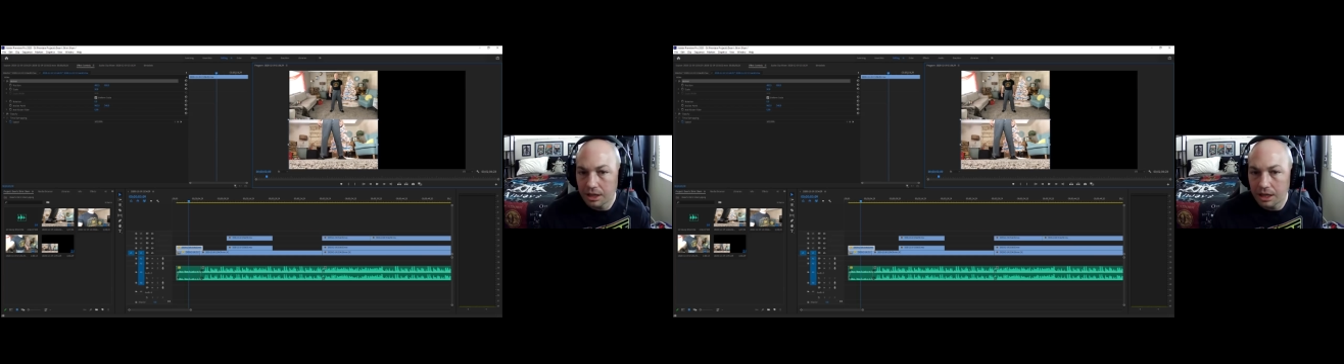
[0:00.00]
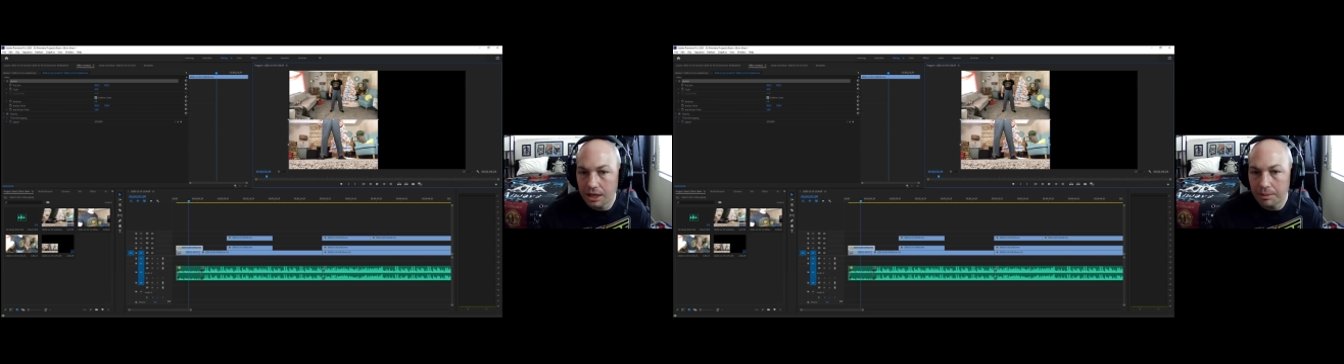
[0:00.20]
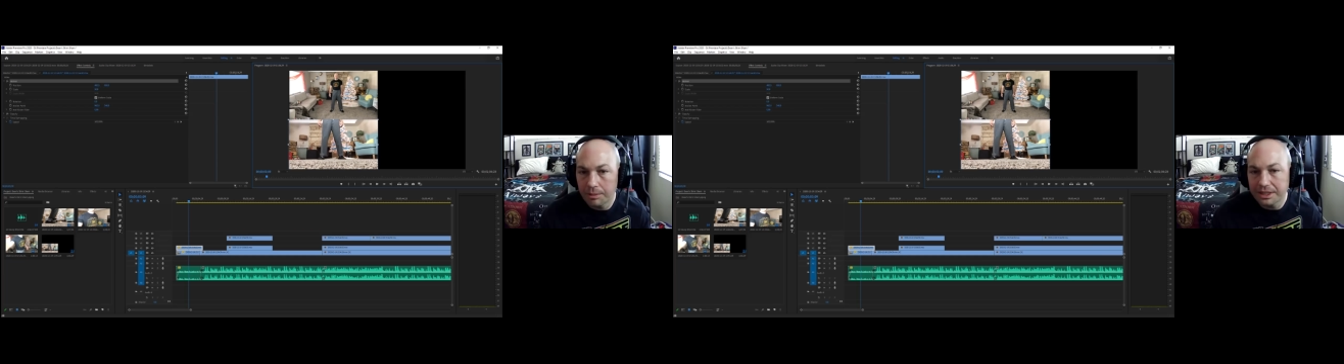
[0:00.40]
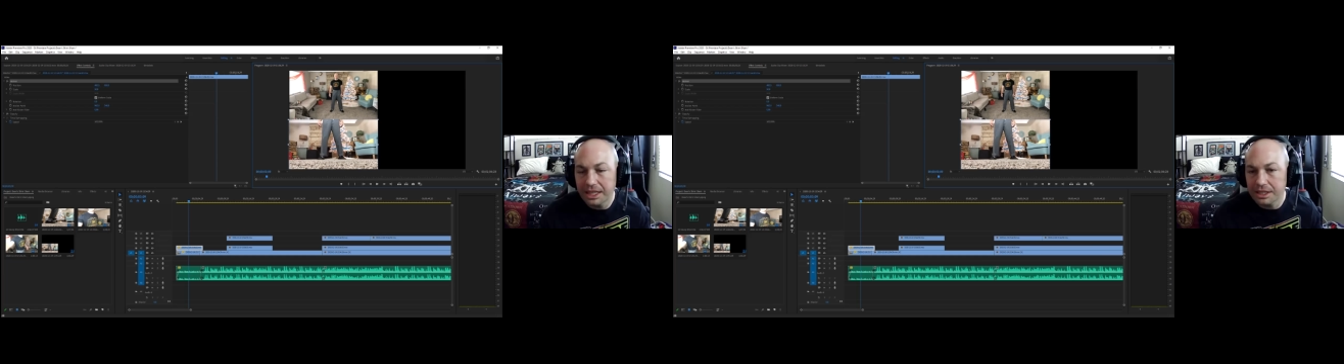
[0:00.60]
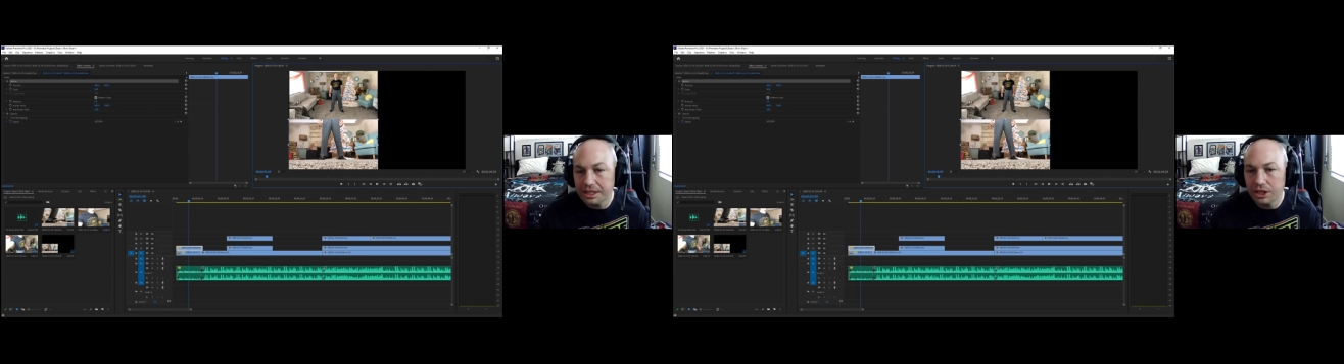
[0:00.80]
It
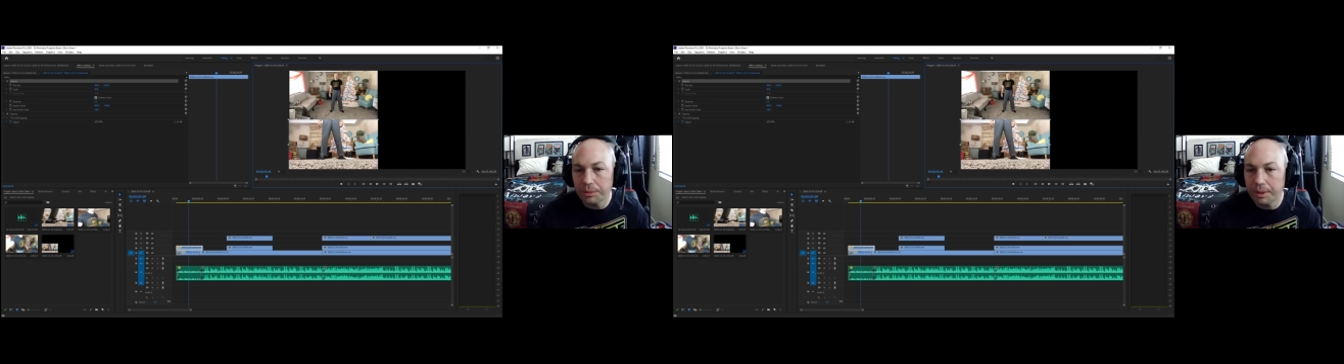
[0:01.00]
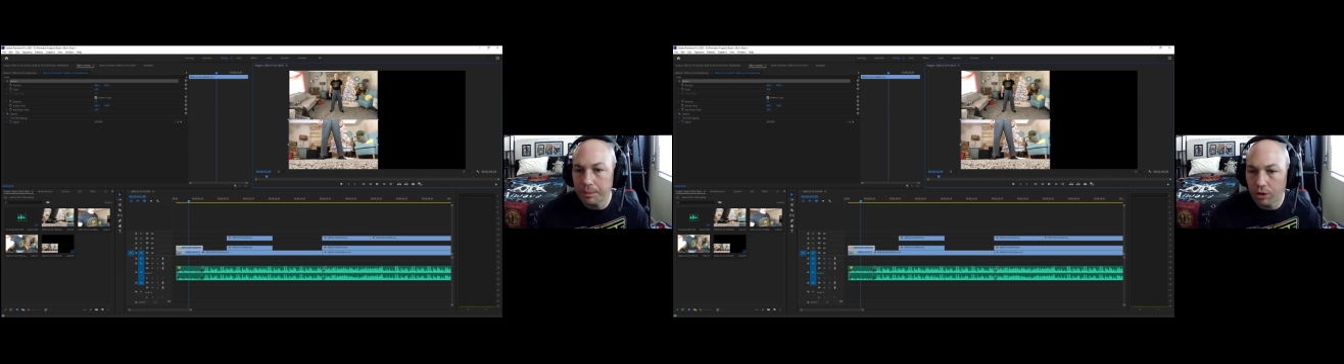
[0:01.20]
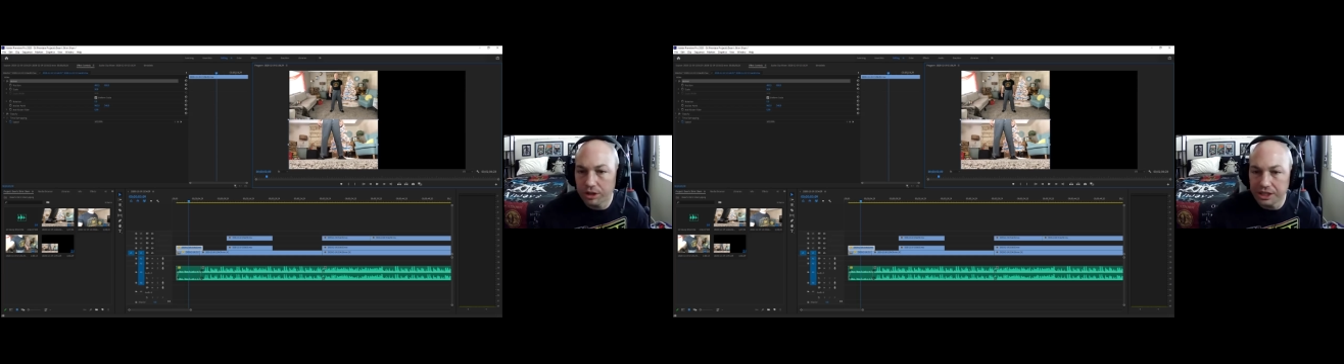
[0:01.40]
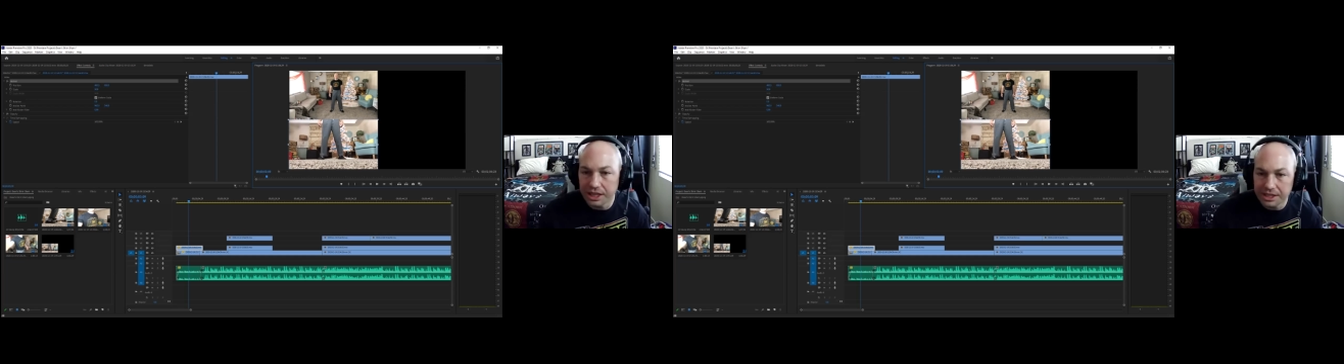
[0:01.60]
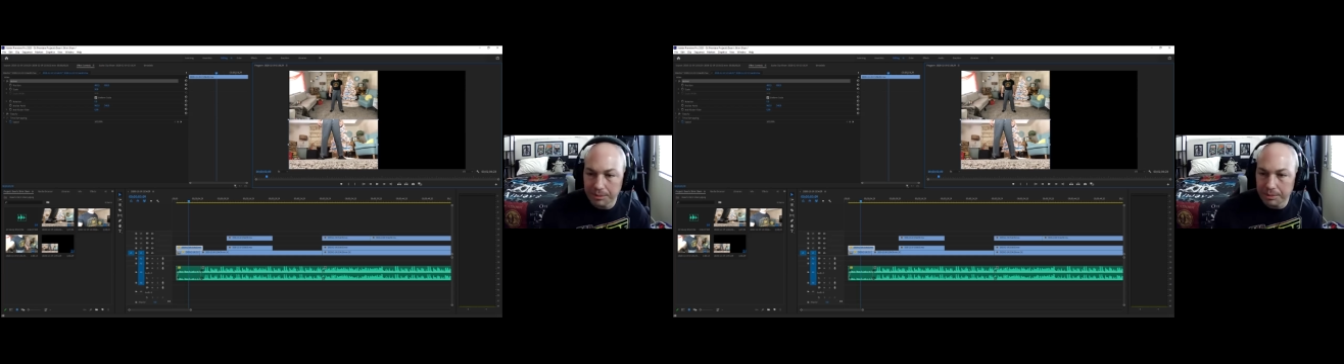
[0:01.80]
takes a little bit more
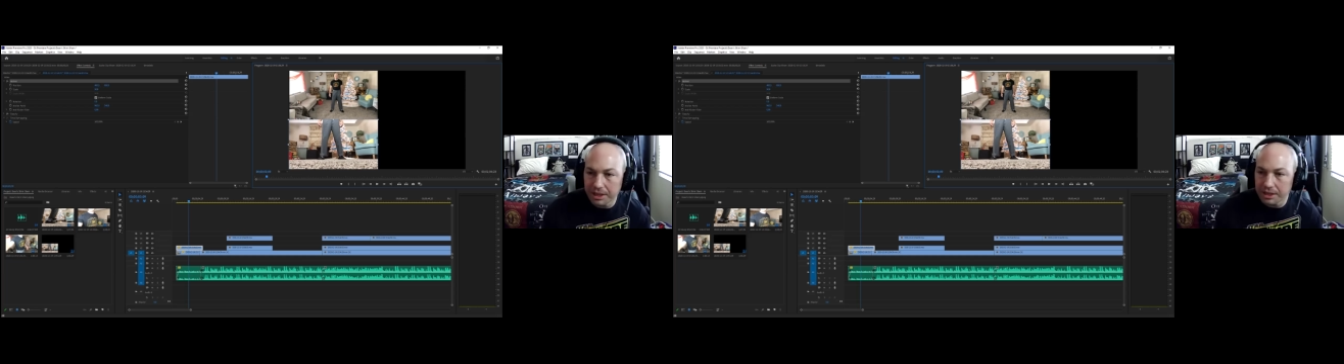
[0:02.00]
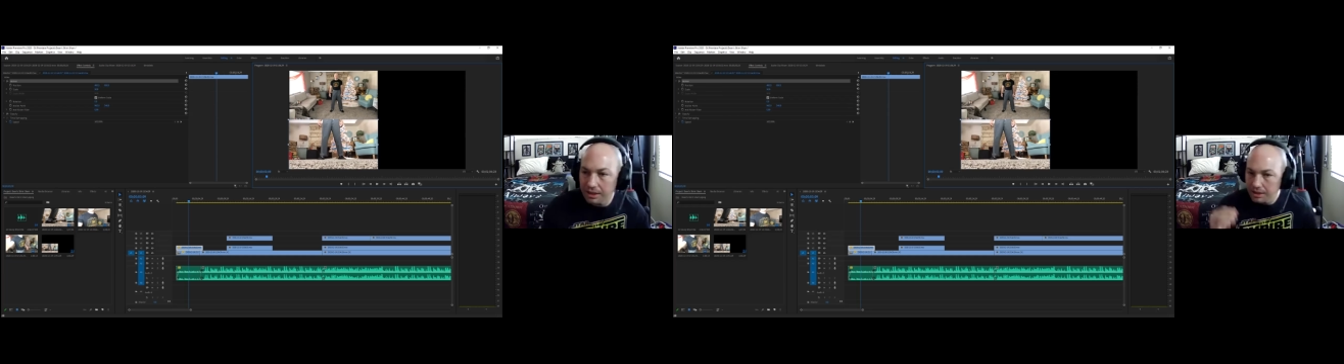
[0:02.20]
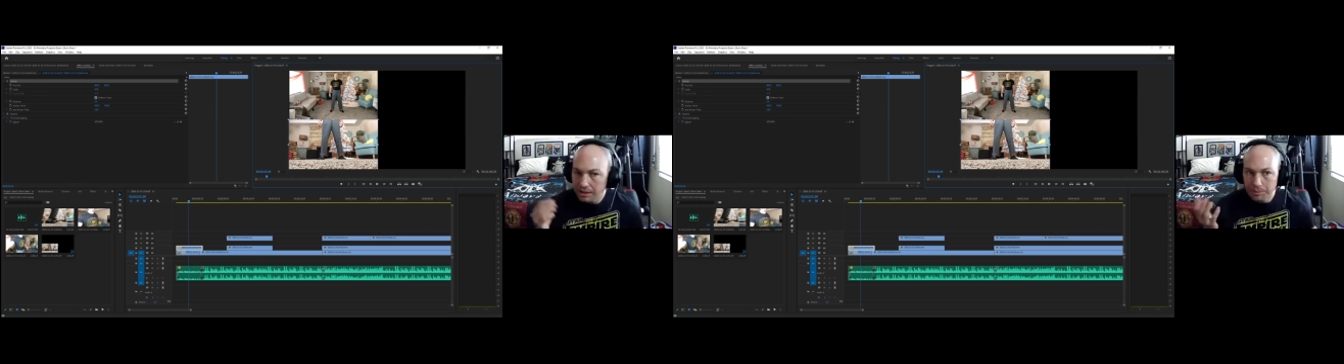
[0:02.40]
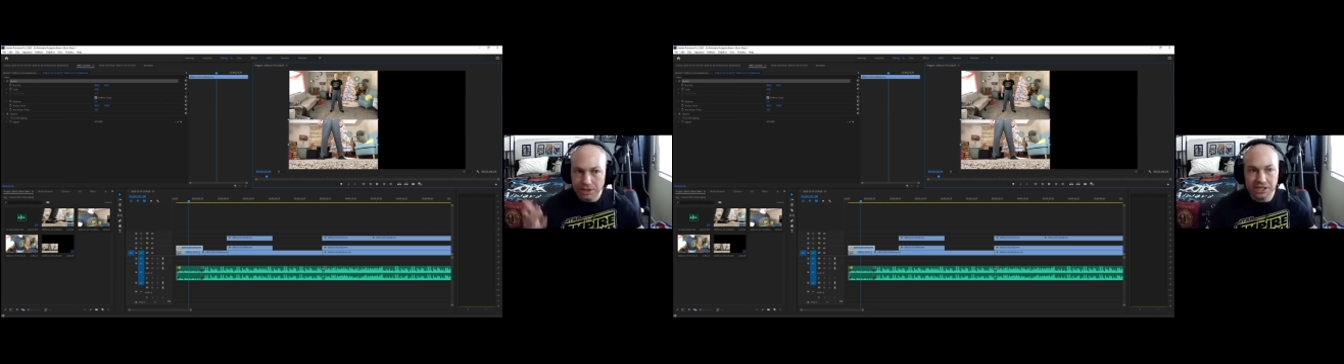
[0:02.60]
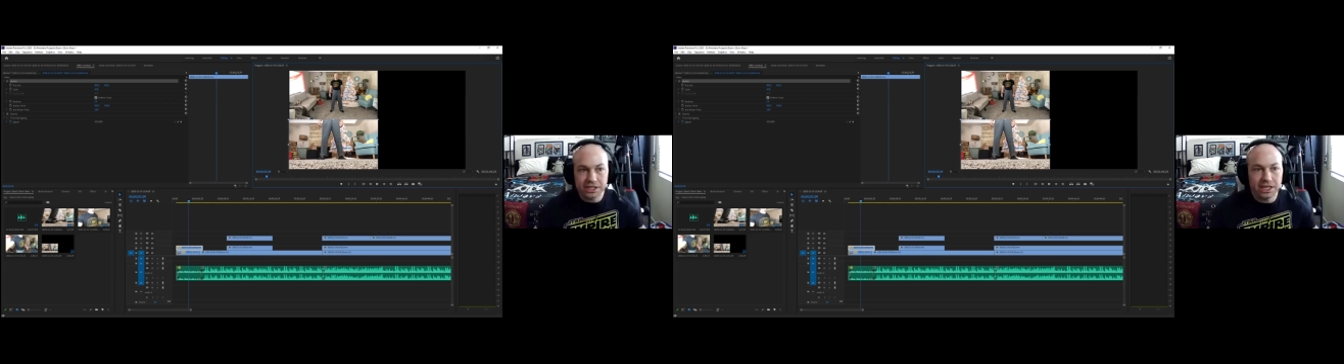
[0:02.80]
adjusting, but
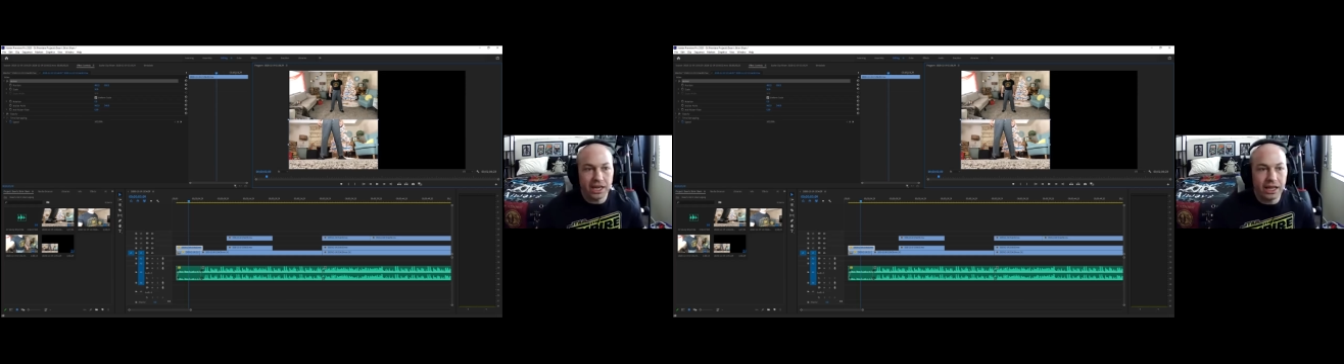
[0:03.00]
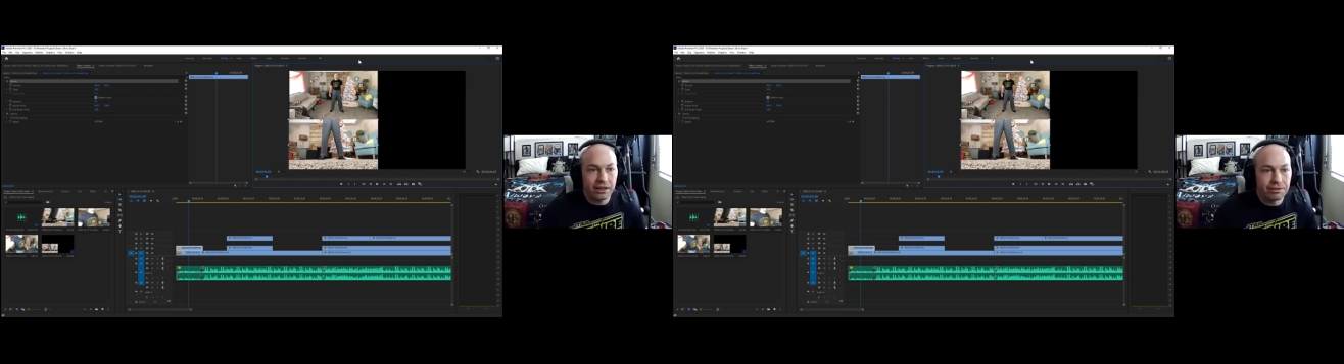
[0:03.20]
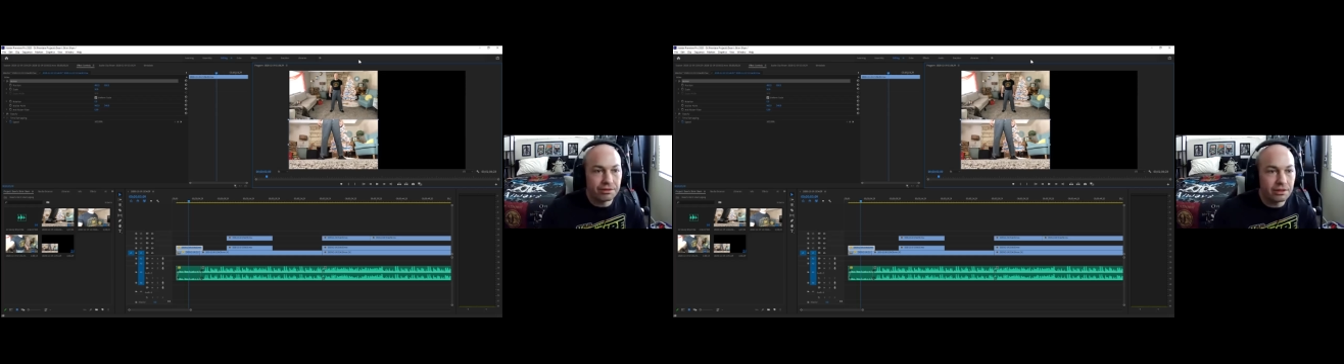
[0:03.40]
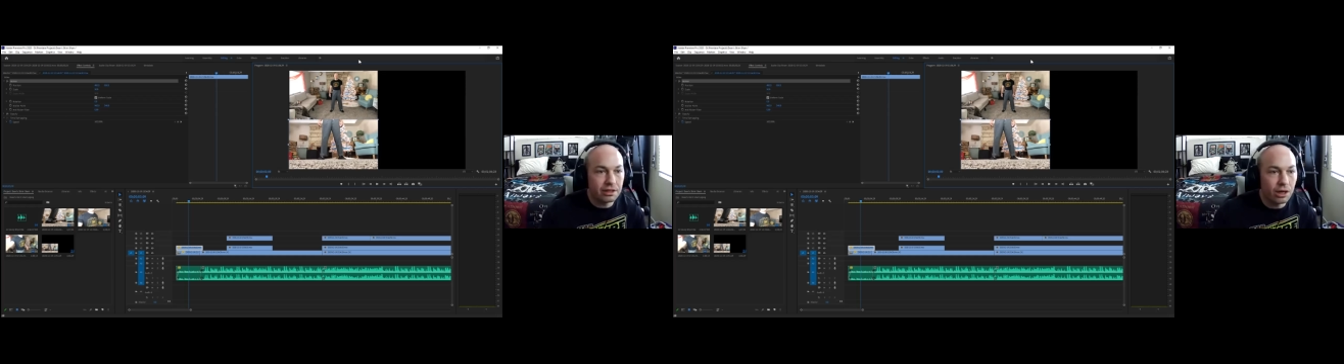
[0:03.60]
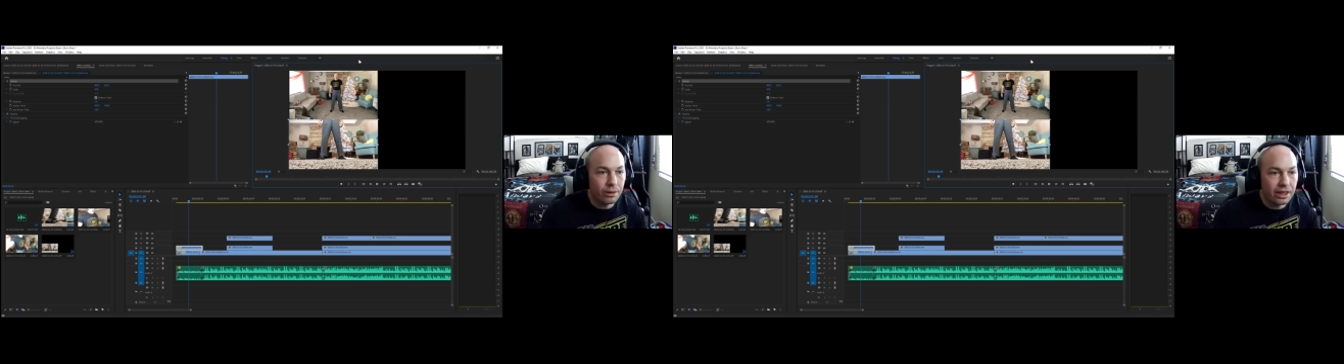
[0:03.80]
just to kind of
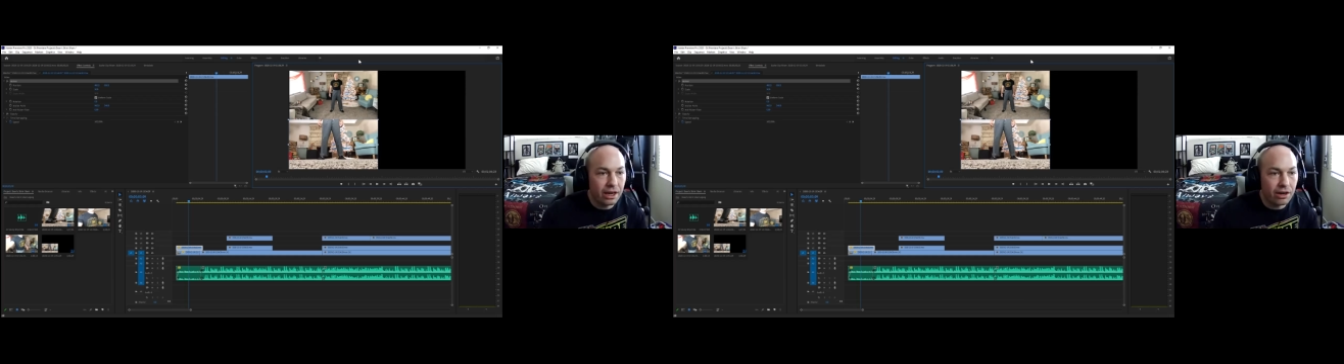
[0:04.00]
go in there.